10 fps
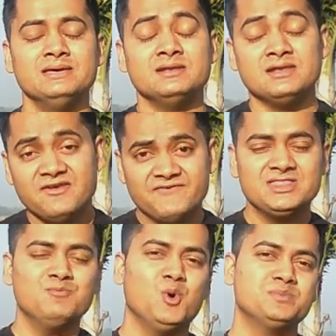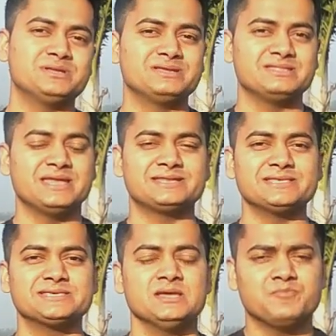live in the moment? That
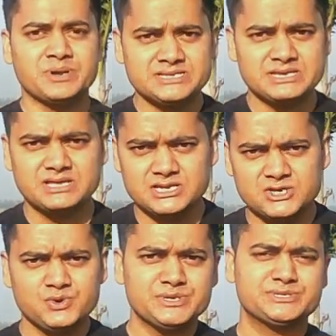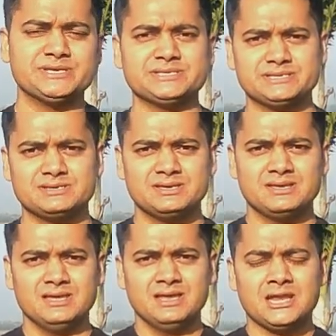is present continuous tense.
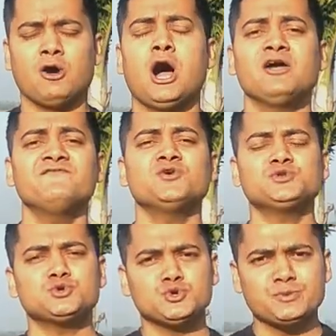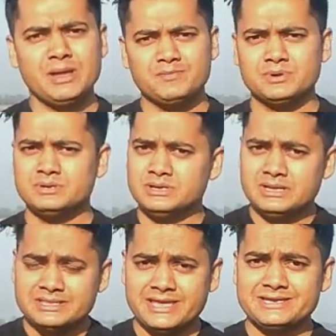Now I want you to remember
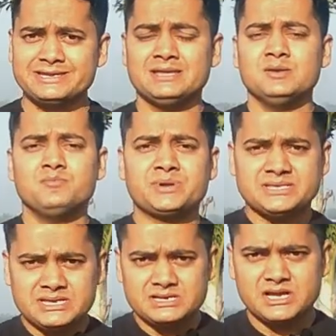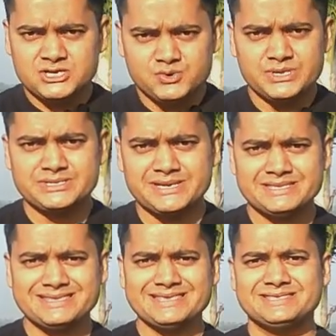that present continuous
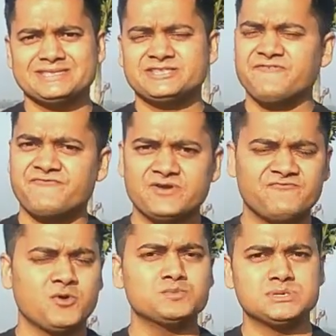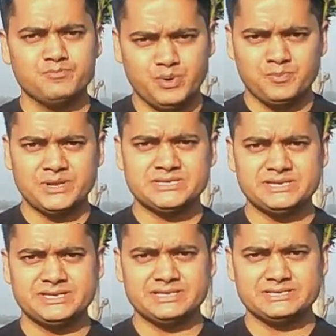tense is different from simple
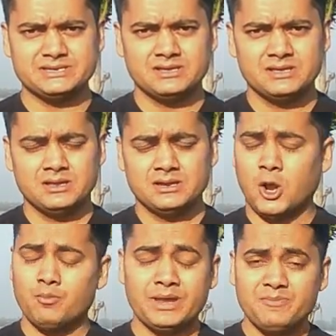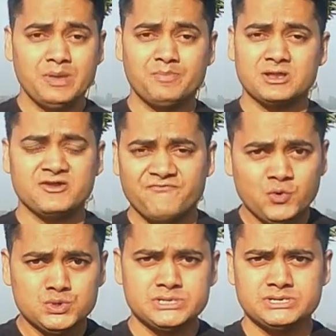present tense. Now many people
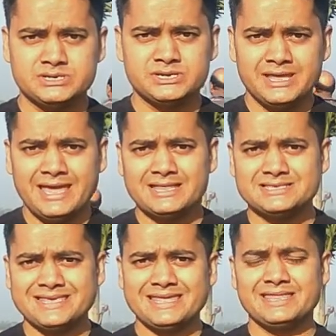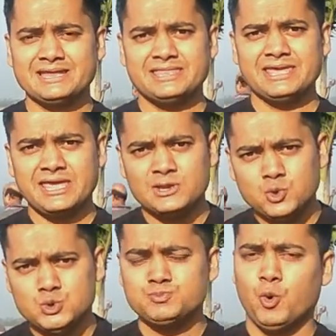confuse it and say that they can
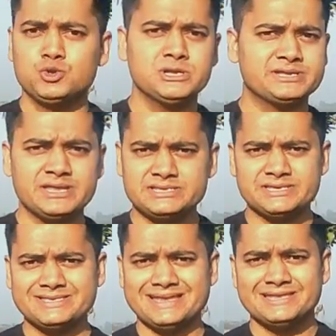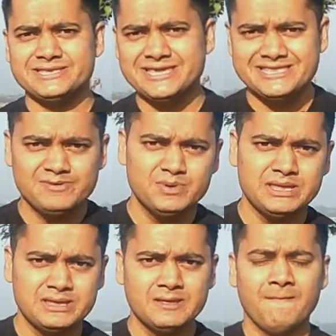use both the tenses interchangeably.
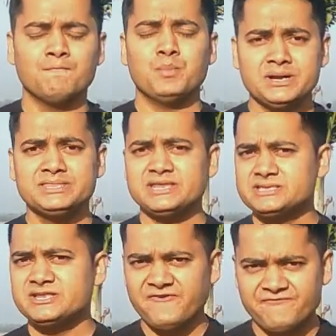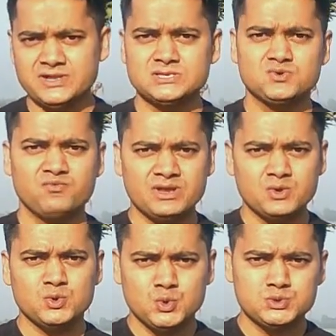But there is a difference when you
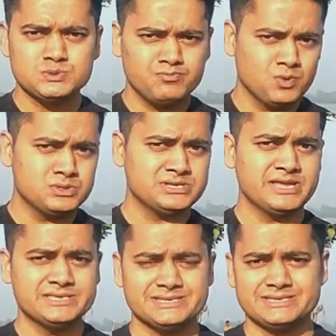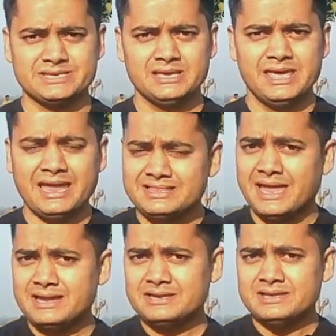use both the tenses, and
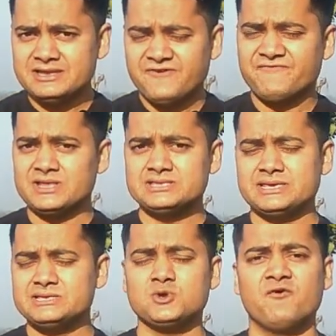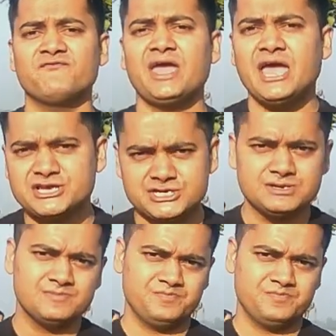that difference is of action.